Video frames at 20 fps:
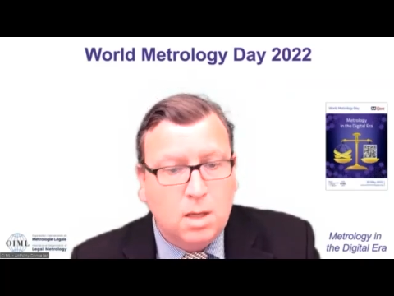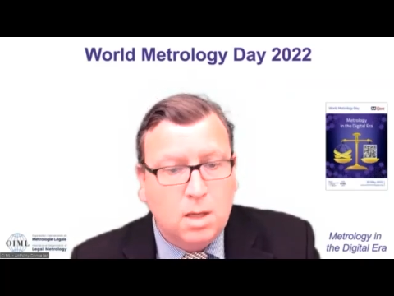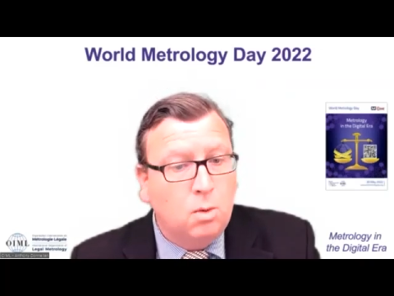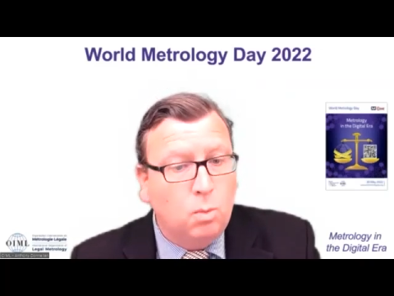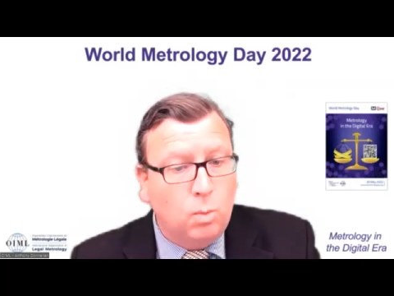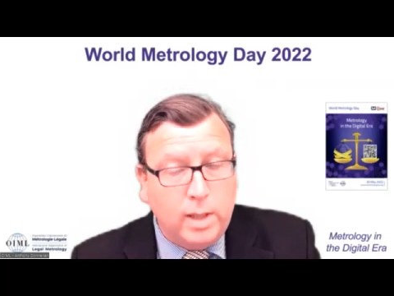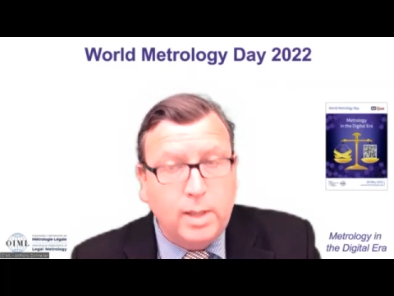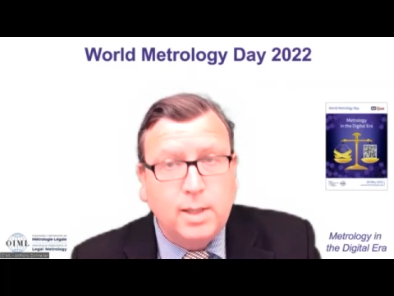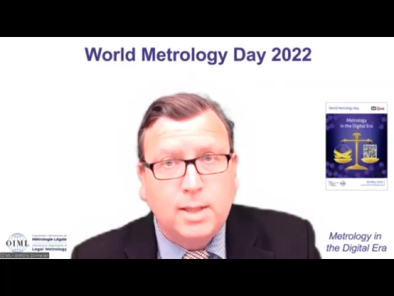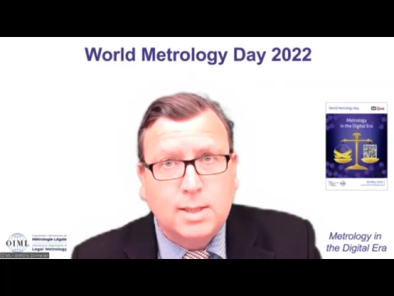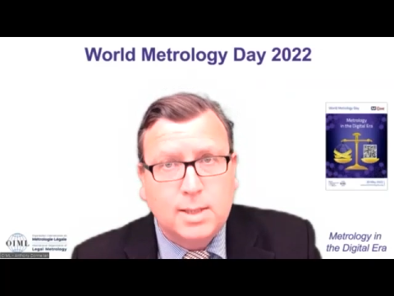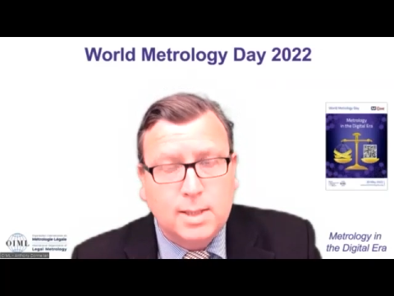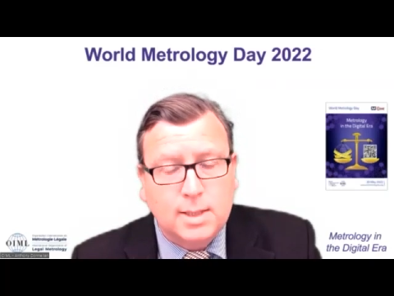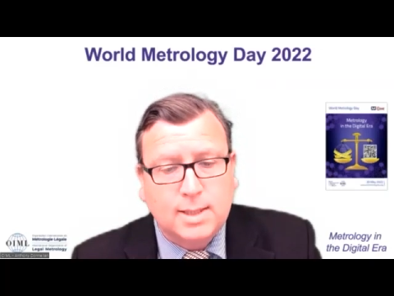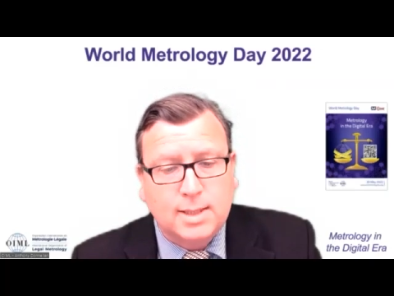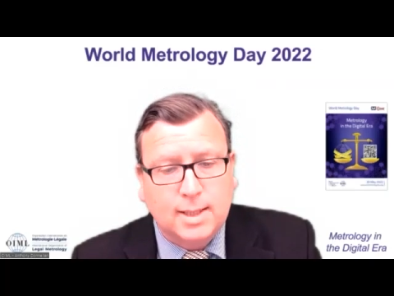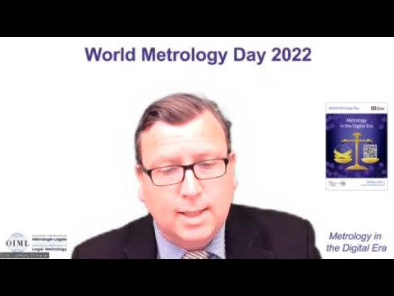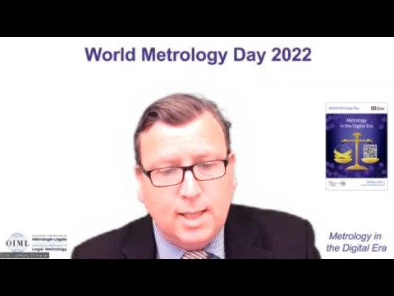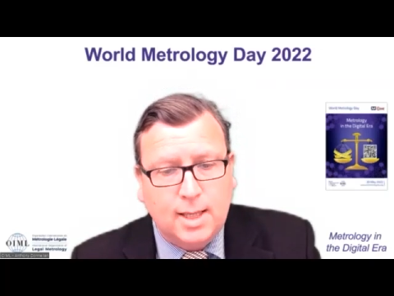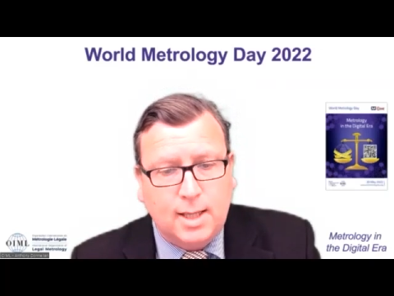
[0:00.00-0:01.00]
When this
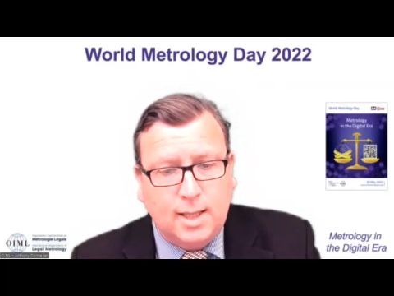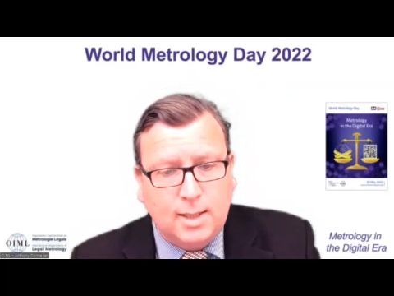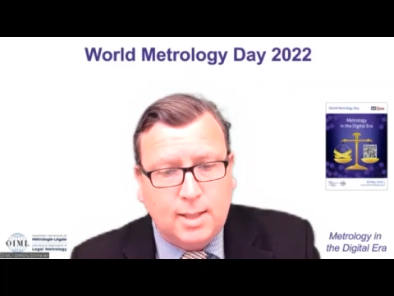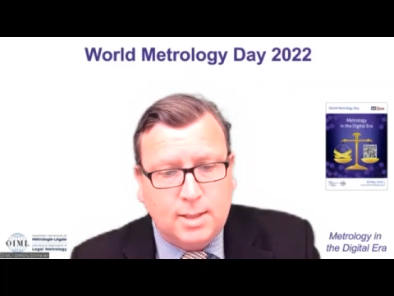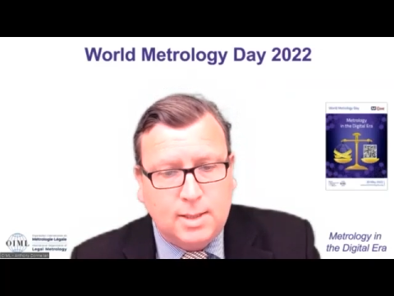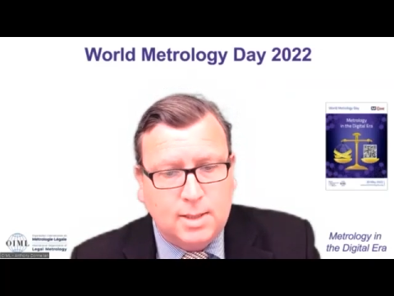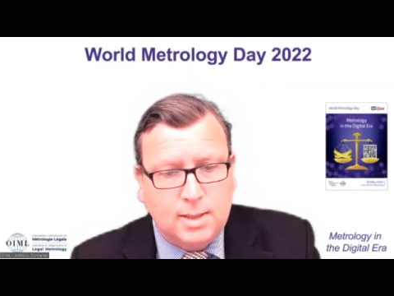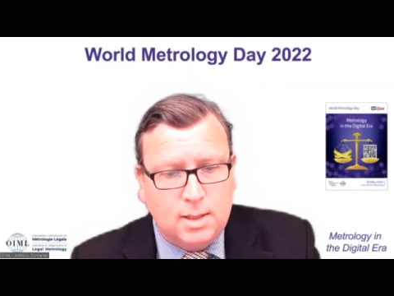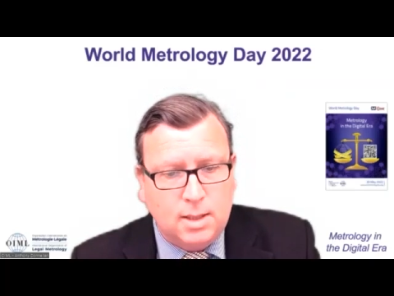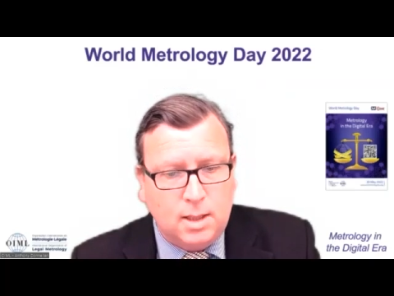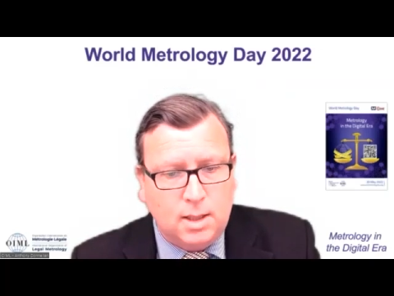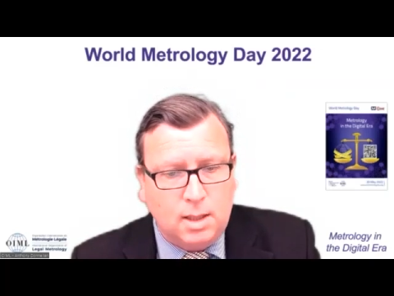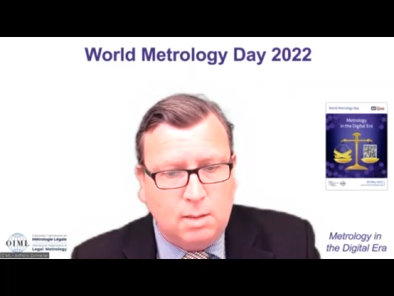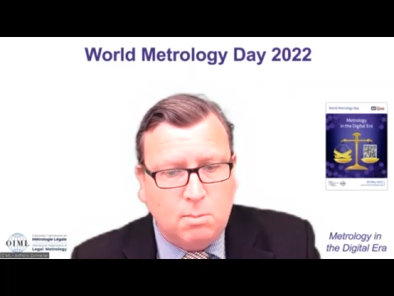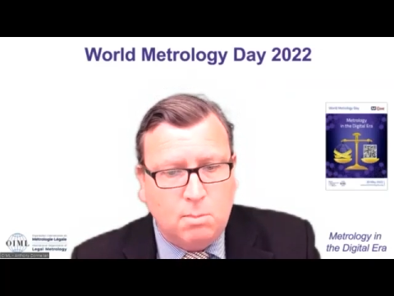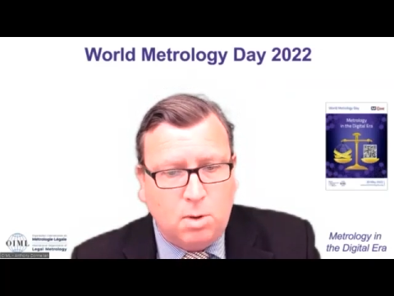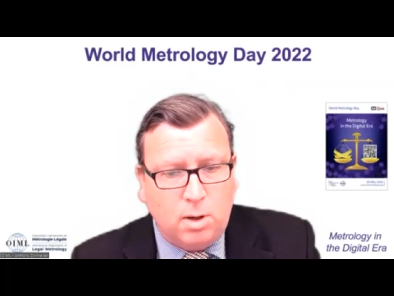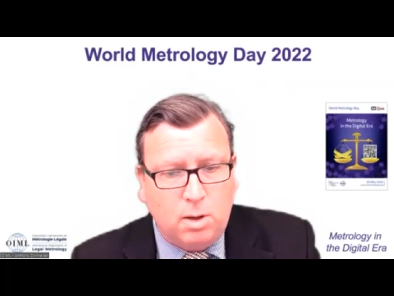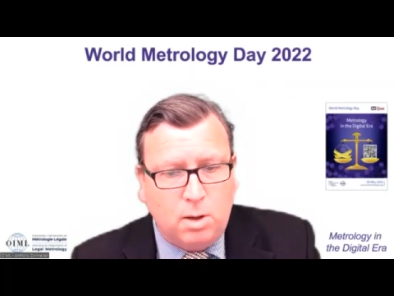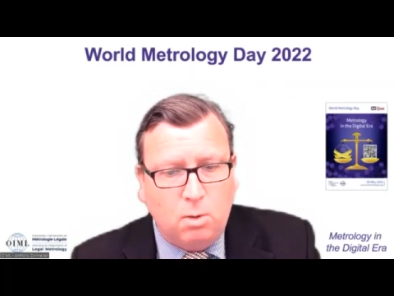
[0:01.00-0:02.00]
is the case, it
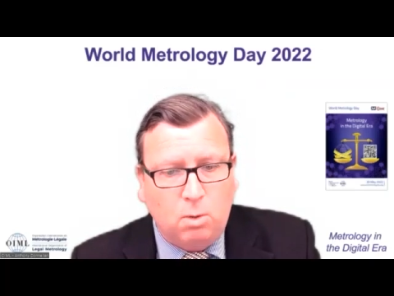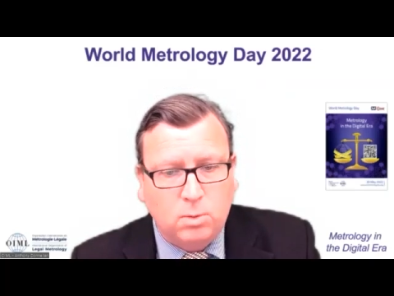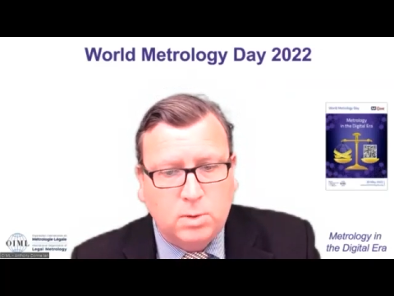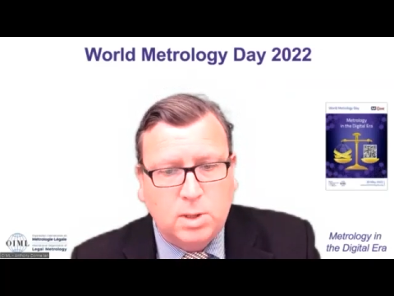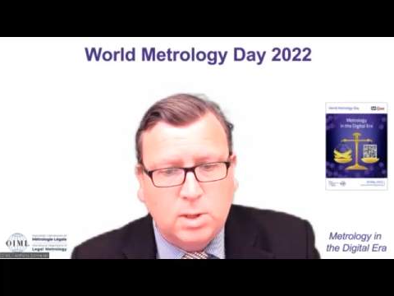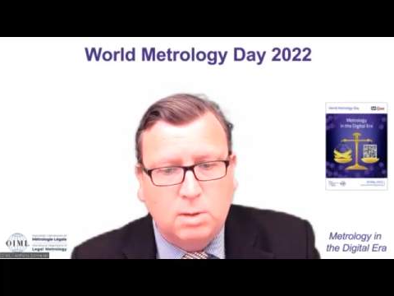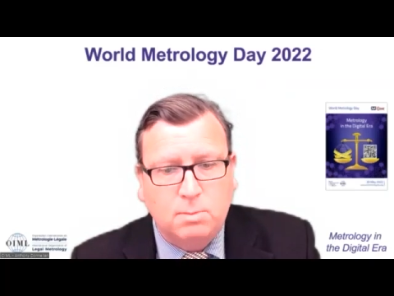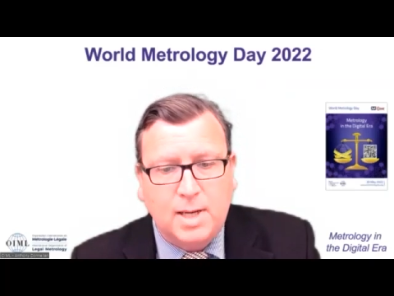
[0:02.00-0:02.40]
might also